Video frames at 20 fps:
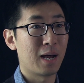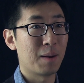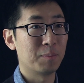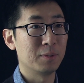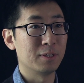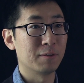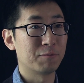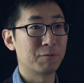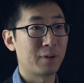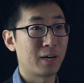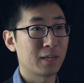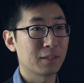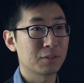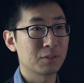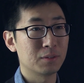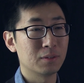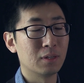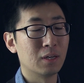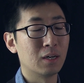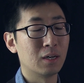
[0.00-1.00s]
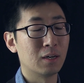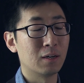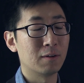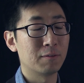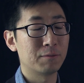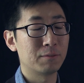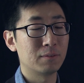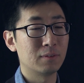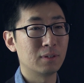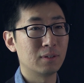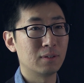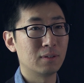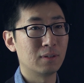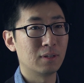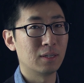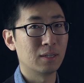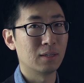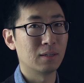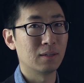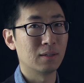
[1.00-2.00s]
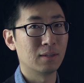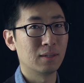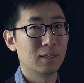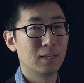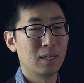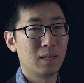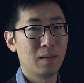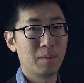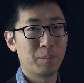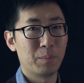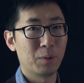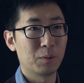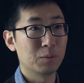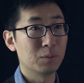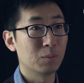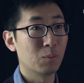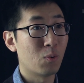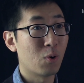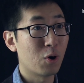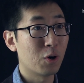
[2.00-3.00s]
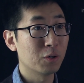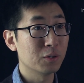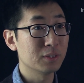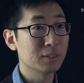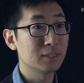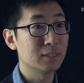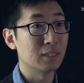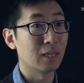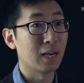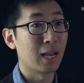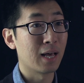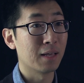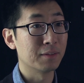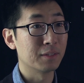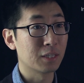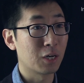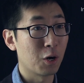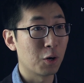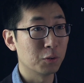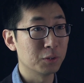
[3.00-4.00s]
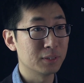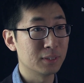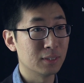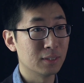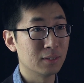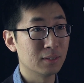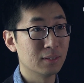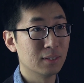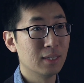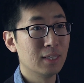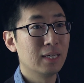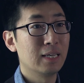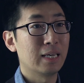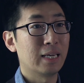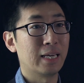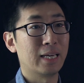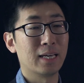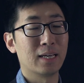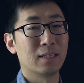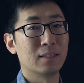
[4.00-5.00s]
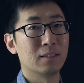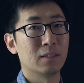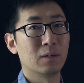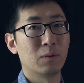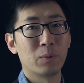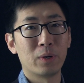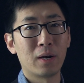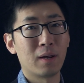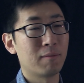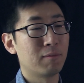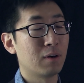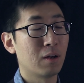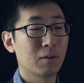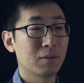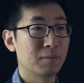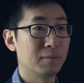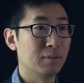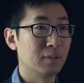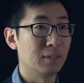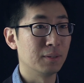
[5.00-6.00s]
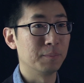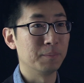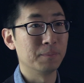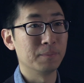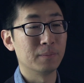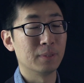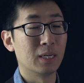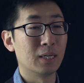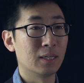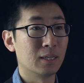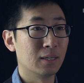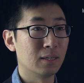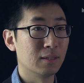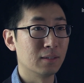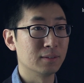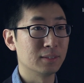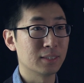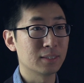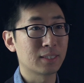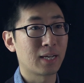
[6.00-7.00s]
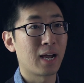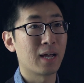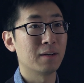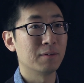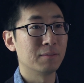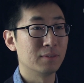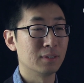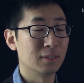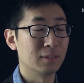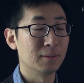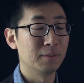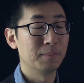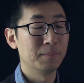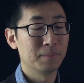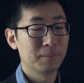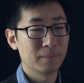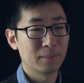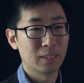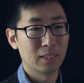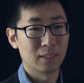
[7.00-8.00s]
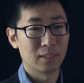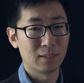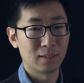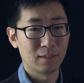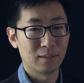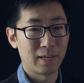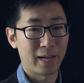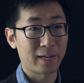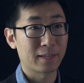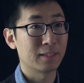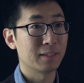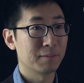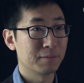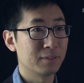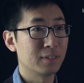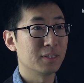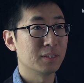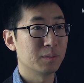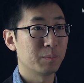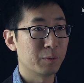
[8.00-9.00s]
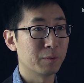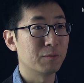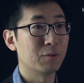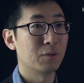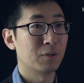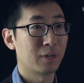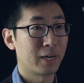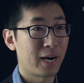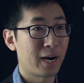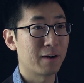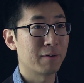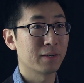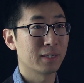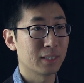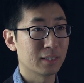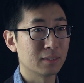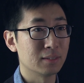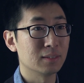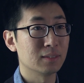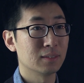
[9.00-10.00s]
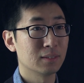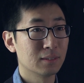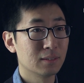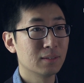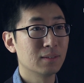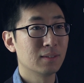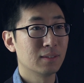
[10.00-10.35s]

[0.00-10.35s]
up the frogs, uh, uh, build the walls along the coast and uh, we have a lot of um, uh, this kind of activities before hurricanes.